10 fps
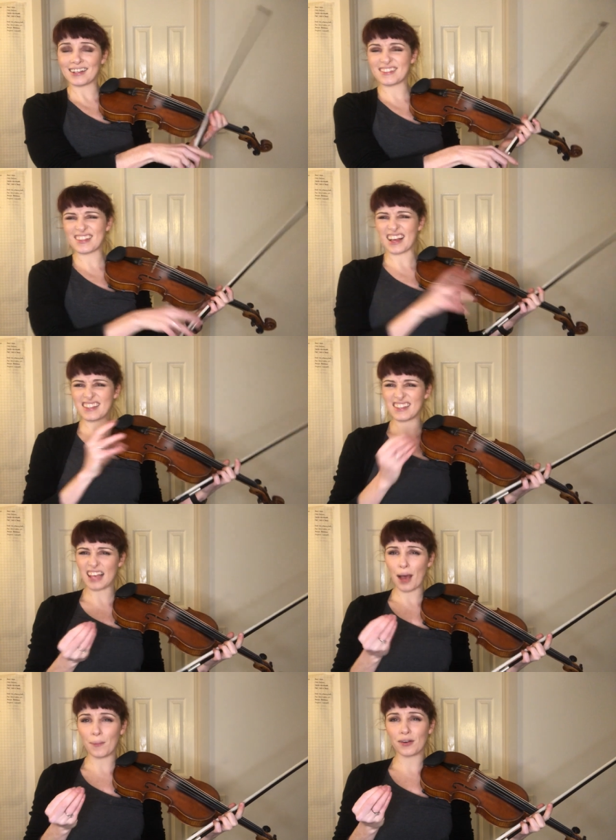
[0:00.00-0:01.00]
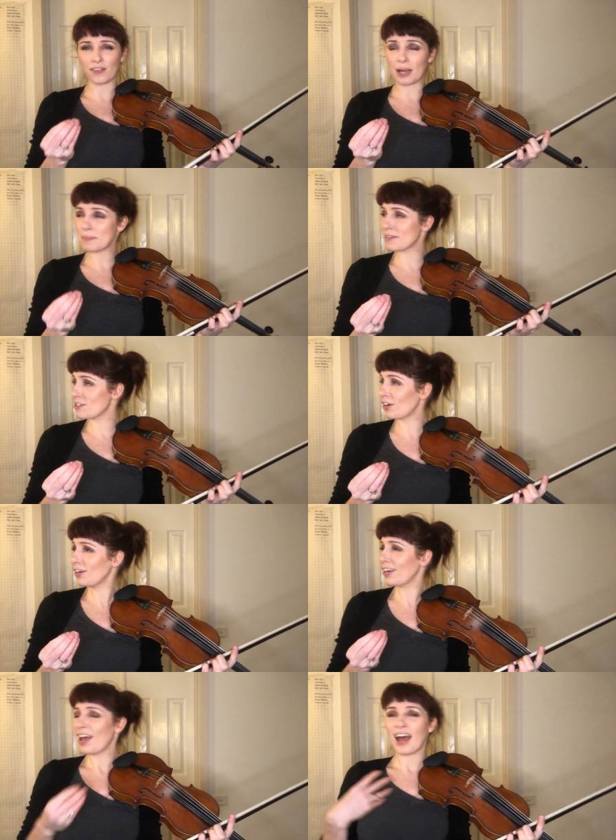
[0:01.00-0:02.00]
It's that sour grapes
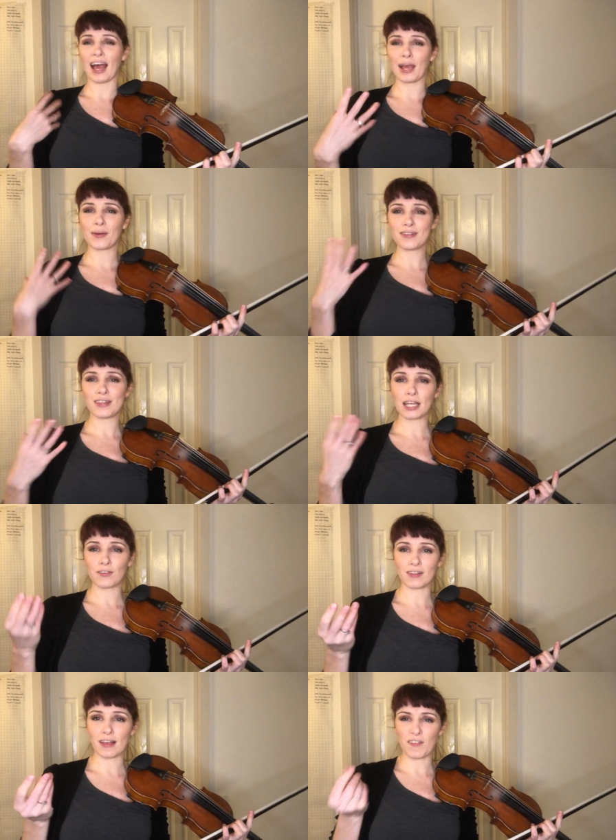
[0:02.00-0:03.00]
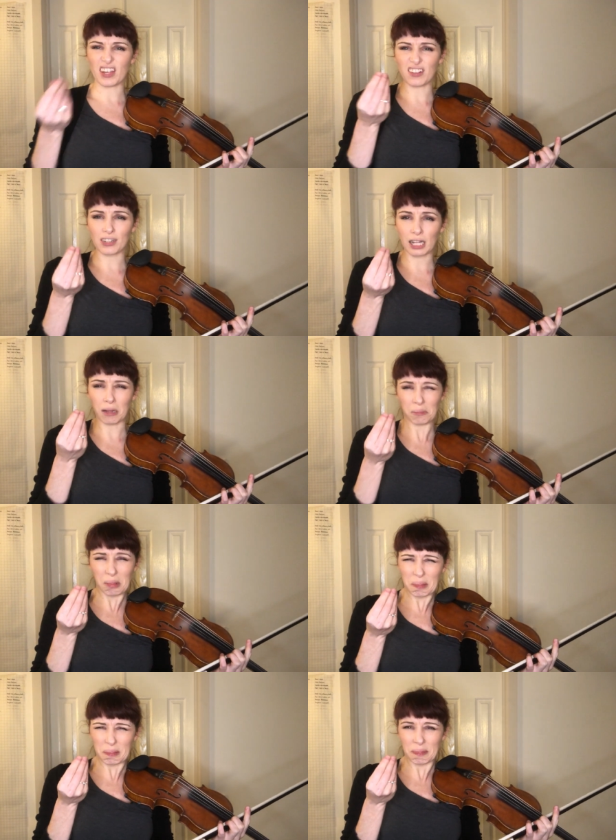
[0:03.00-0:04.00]
note. I always think of it as having a really
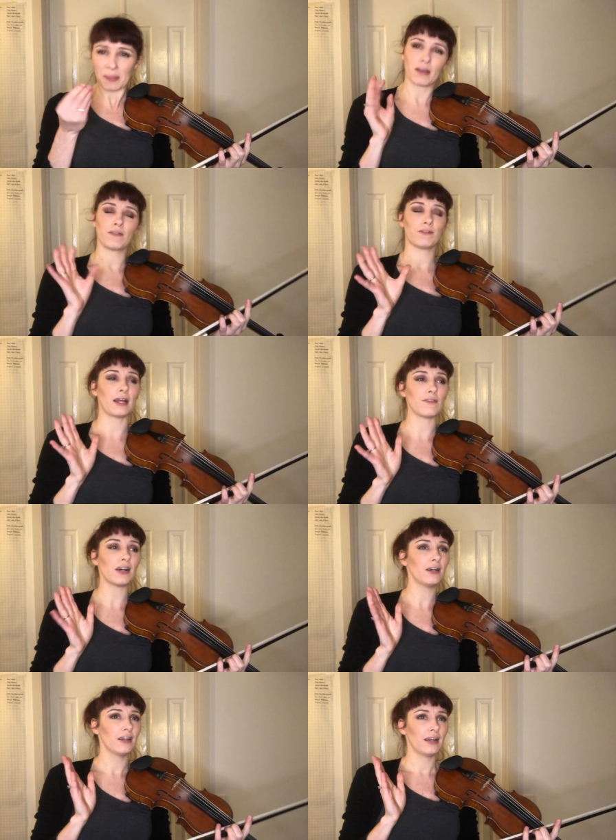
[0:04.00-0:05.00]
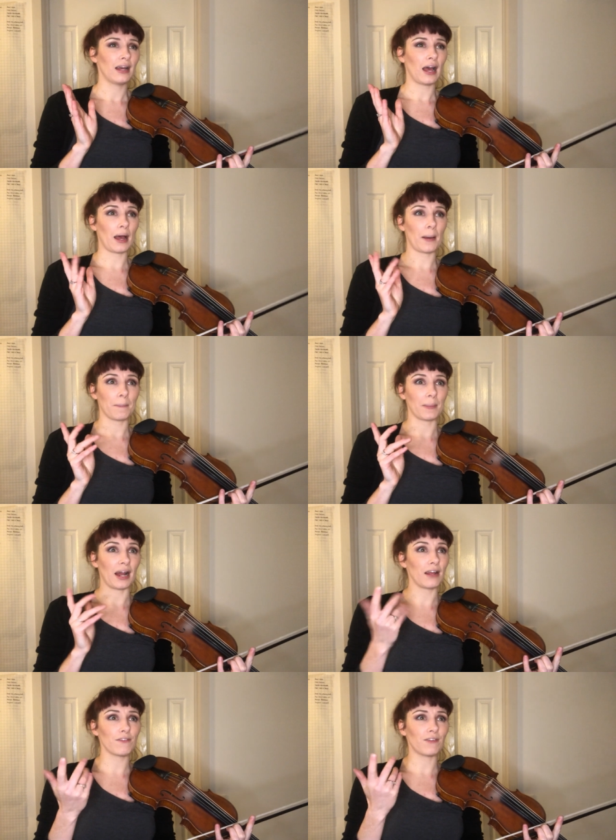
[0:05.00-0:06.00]
flavour. And
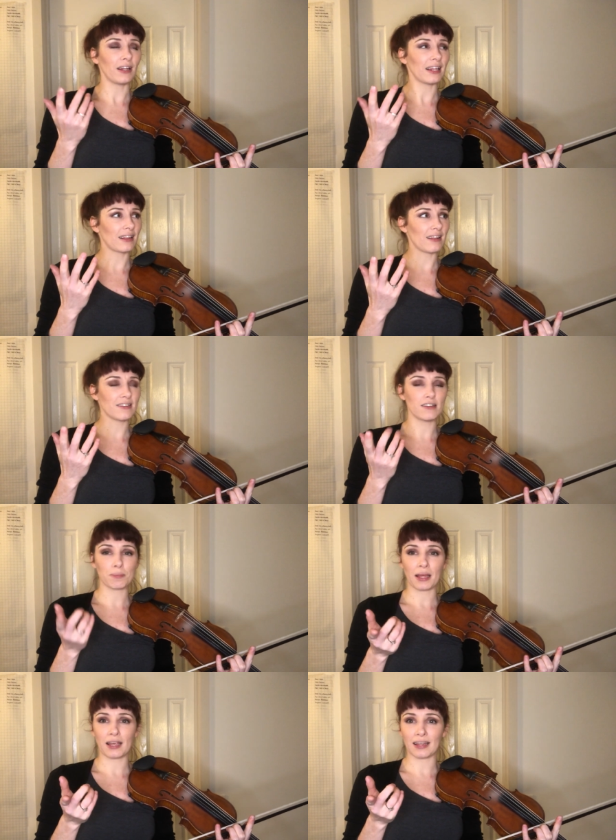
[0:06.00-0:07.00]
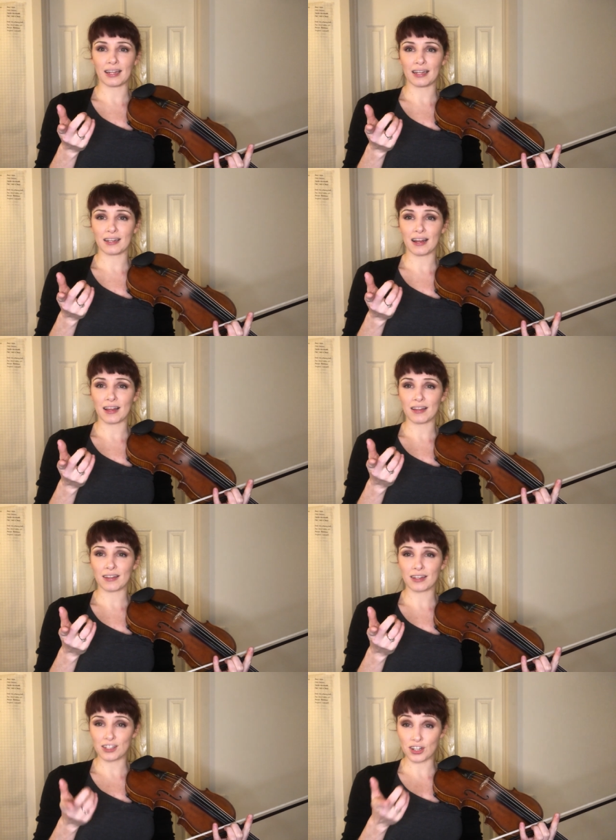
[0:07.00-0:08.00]
I felt like that since playing it in
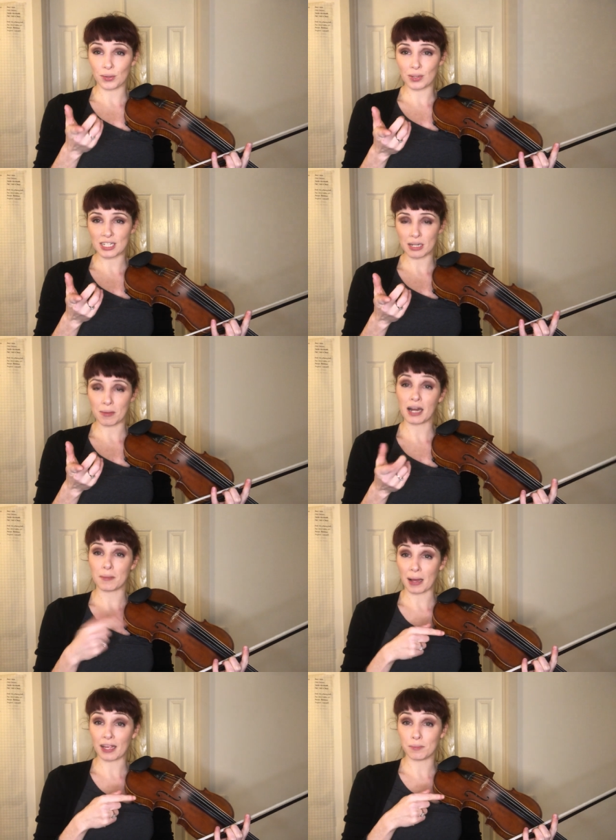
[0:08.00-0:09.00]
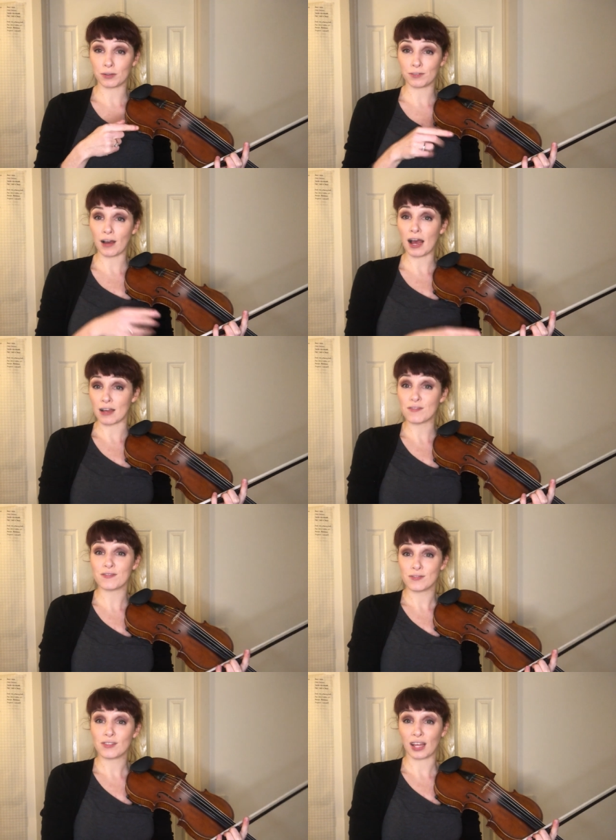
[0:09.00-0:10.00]
Concerto in G minor back in book 5.
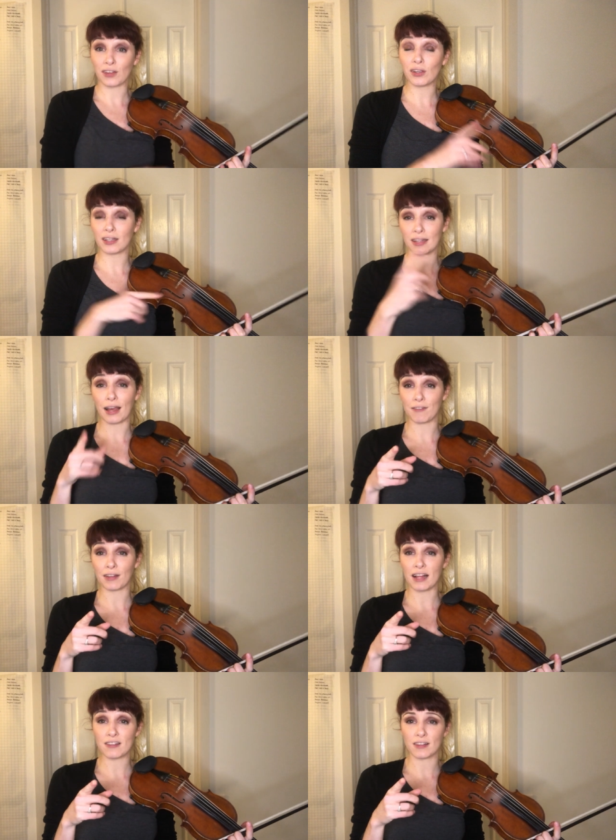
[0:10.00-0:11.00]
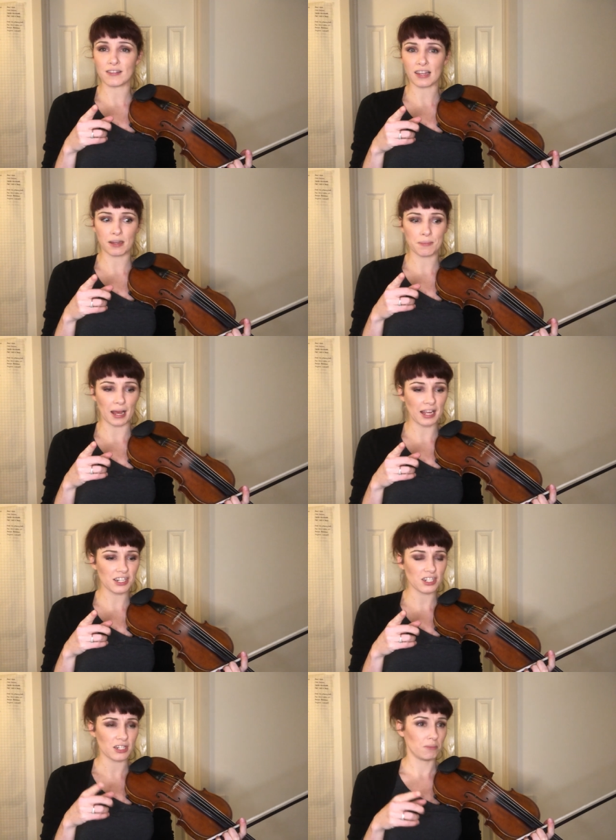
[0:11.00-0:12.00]
Okay, you hit the A flats on the second
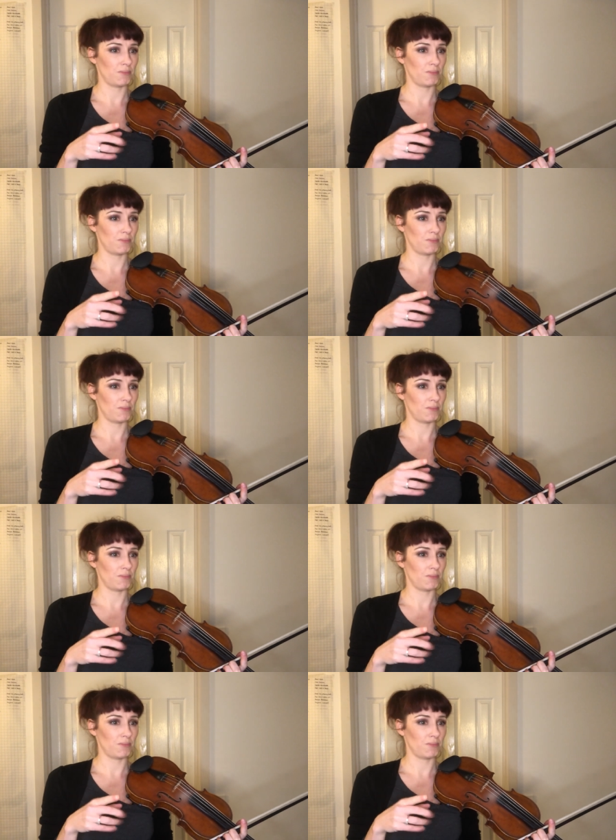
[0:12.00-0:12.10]
page.